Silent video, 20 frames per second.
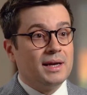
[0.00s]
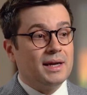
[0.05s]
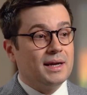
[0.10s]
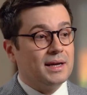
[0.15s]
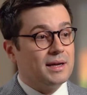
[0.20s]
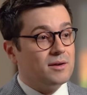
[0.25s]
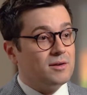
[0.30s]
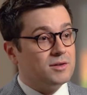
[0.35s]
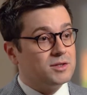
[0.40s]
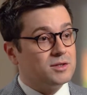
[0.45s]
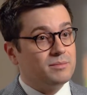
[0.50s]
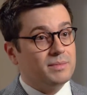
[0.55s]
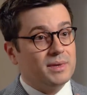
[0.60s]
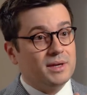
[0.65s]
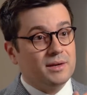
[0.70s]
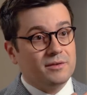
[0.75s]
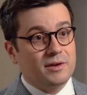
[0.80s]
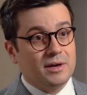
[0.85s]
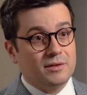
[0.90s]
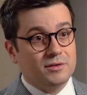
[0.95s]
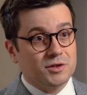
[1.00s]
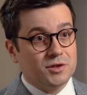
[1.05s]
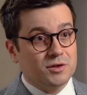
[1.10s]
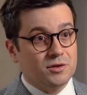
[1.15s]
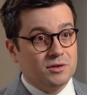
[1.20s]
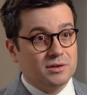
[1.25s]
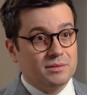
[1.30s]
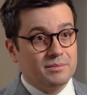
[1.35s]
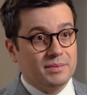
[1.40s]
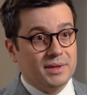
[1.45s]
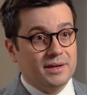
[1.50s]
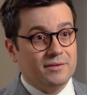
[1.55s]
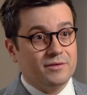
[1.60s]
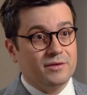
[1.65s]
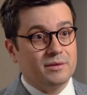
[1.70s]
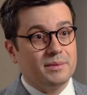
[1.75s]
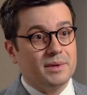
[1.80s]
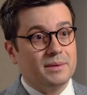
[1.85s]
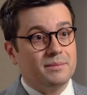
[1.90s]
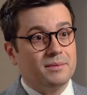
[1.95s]
It can also be around the shoulder blade
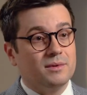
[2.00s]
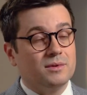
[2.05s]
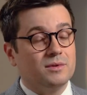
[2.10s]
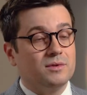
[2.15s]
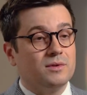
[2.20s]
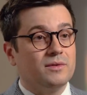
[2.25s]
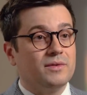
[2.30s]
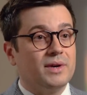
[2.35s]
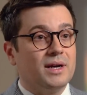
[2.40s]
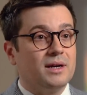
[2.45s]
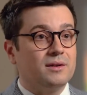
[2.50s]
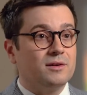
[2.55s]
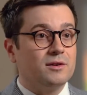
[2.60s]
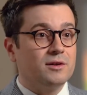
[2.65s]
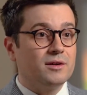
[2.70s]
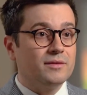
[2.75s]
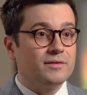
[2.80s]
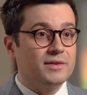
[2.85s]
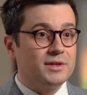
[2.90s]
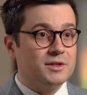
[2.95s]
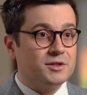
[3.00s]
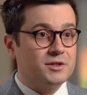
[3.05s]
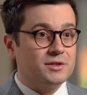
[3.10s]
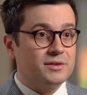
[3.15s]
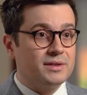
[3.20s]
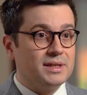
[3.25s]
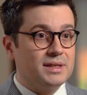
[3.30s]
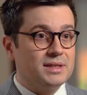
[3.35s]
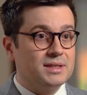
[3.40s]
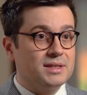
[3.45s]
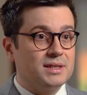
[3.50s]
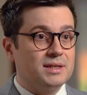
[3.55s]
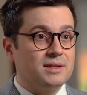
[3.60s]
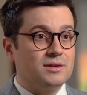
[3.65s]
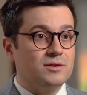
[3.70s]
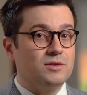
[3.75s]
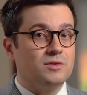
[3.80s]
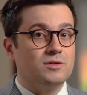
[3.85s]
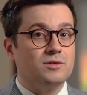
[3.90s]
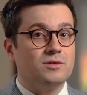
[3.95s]
for people who have had nerve injuries
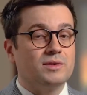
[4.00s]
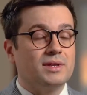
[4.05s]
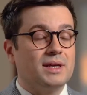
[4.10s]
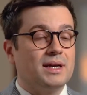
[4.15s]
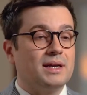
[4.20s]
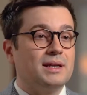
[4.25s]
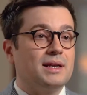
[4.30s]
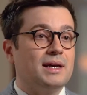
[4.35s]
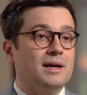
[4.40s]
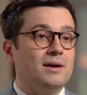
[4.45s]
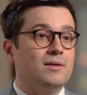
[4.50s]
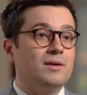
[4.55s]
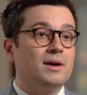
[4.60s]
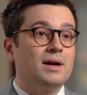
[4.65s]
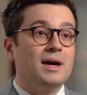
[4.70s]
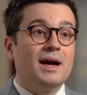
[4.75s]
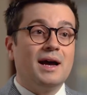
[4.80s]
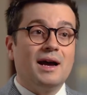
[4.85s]
and who then now